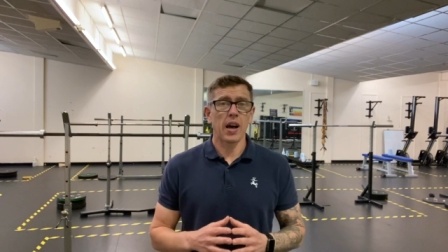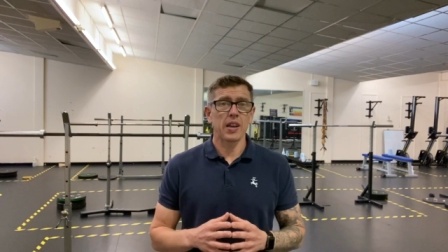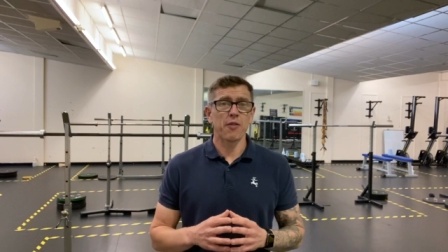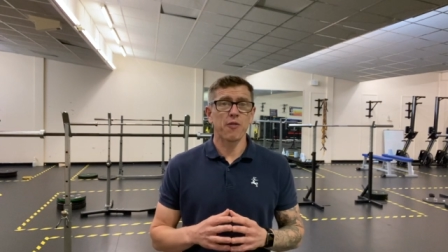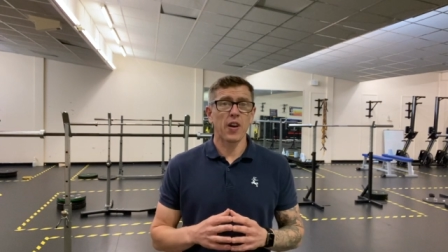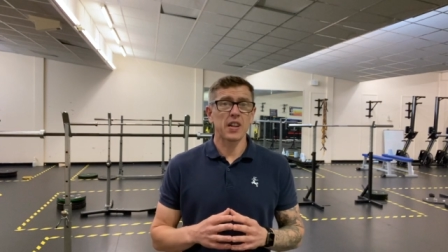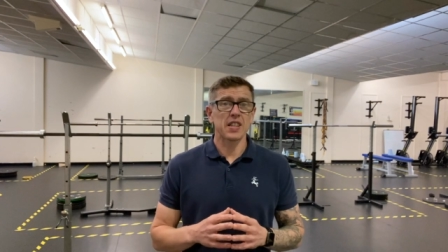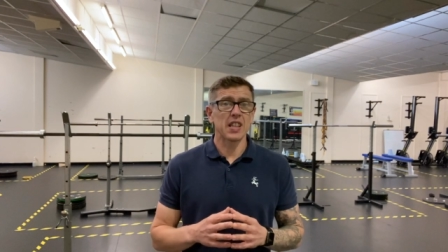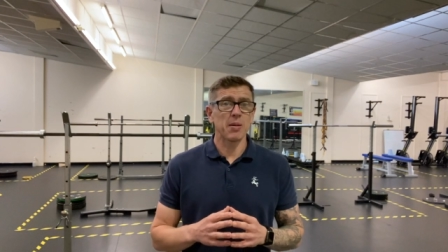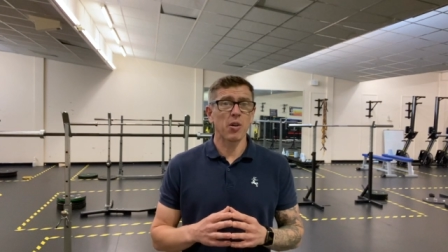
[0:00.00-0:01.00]
And in fact,
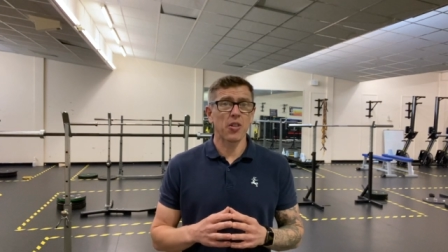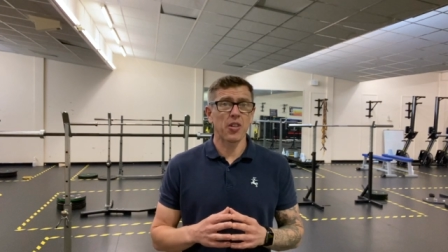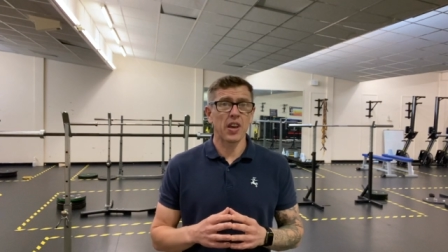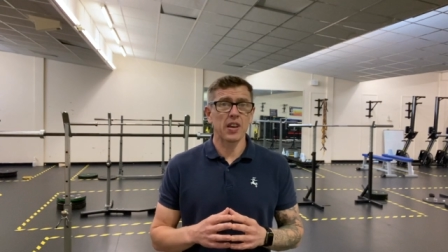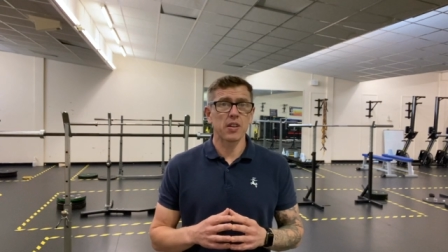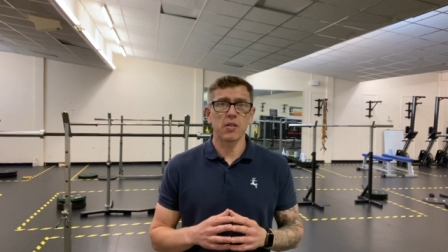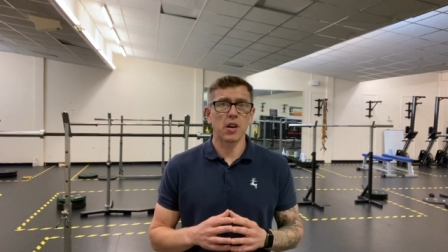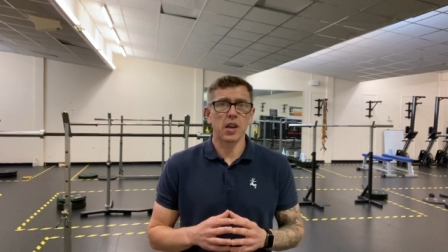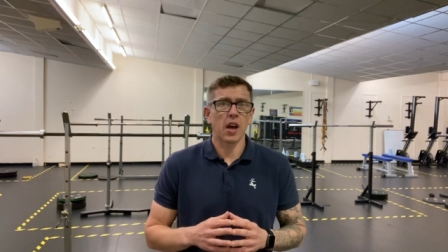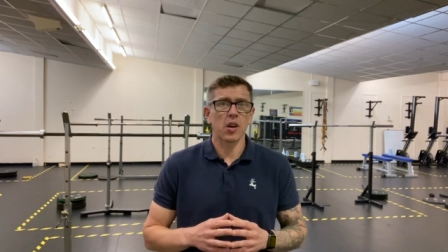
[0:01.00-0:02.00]
and he might think, I
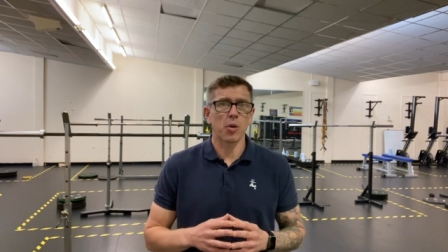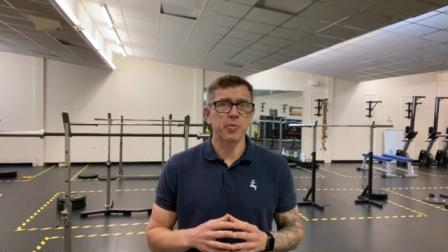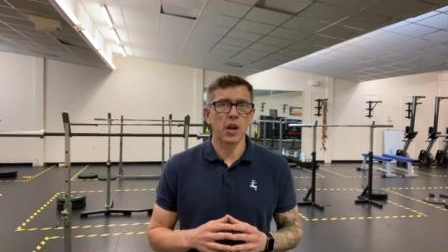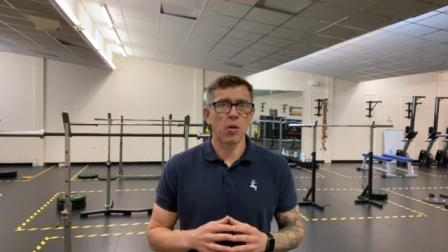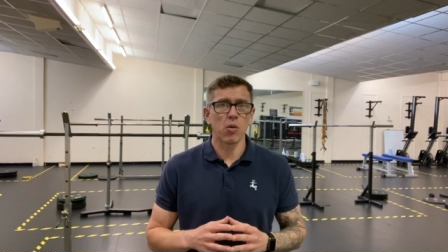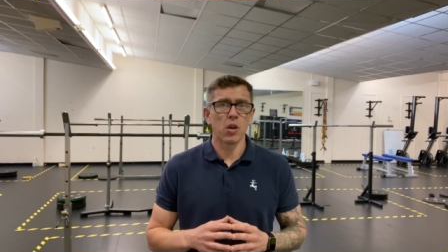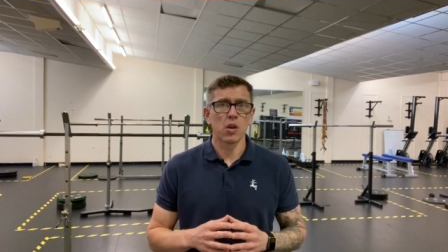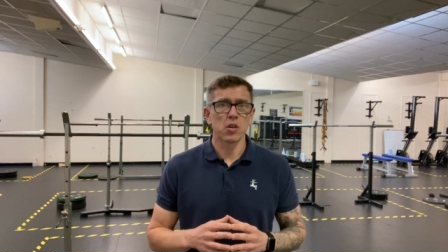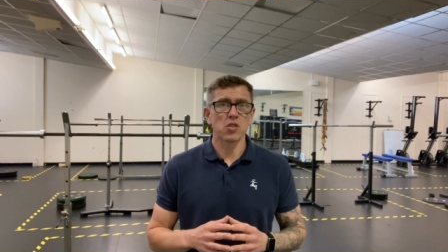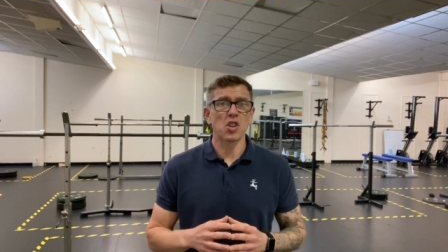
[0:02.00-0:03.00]
can't opt out.
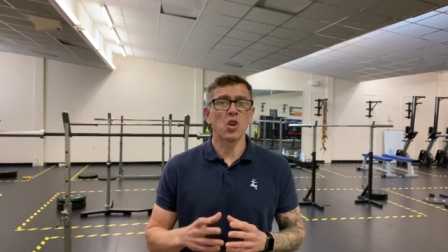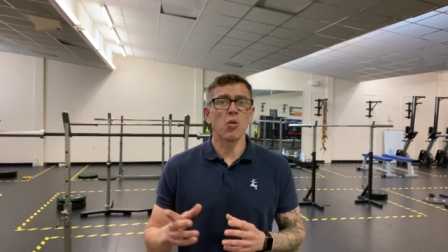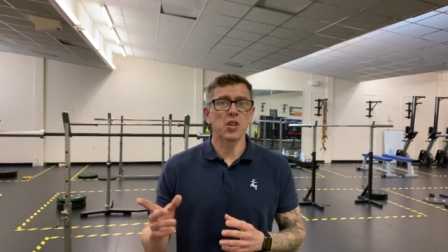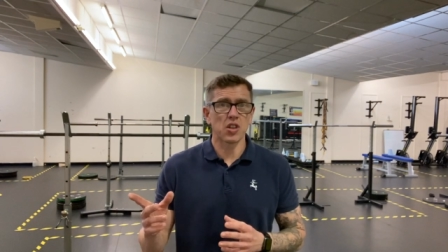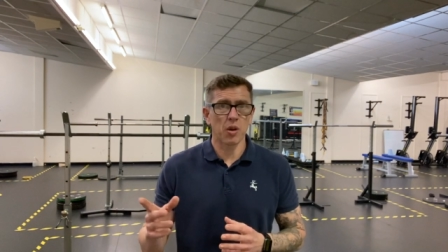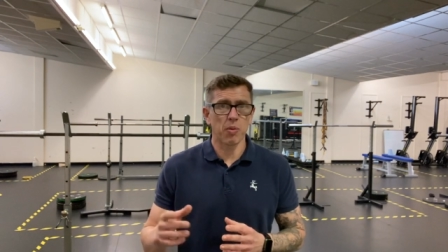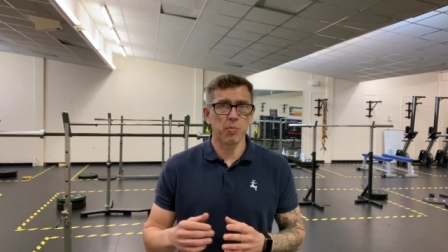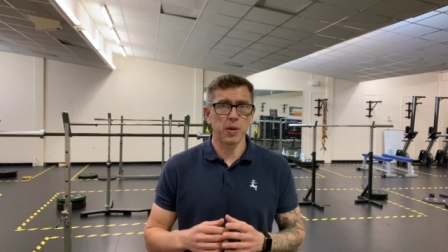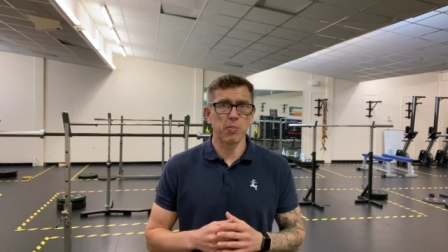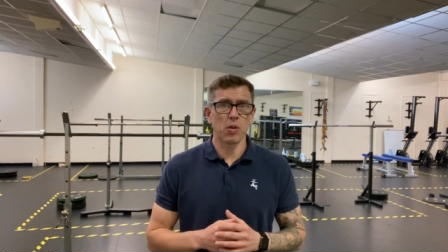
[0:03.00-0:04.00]
So I know the type of
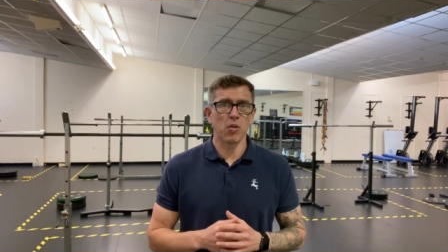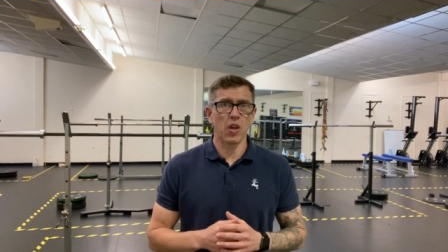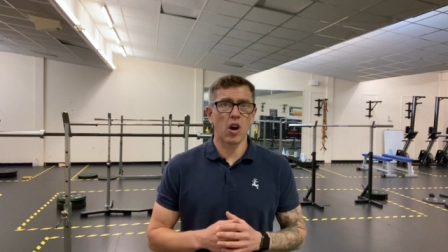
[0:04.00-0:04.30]
people that